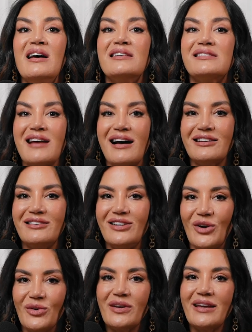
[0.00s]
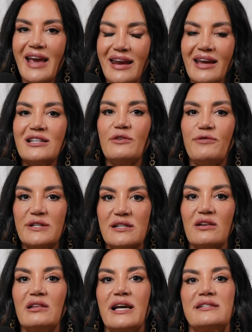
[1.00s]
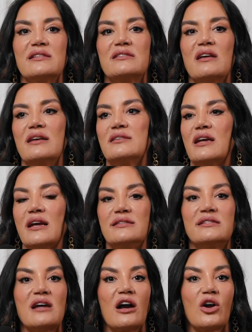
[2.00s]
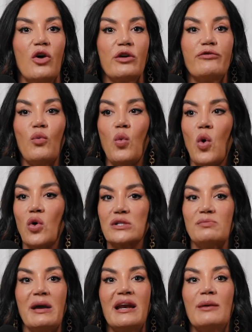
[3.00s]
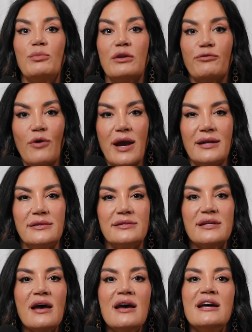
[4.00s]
Start, getting into physical exercise again. Start going for walks, meet up with friends.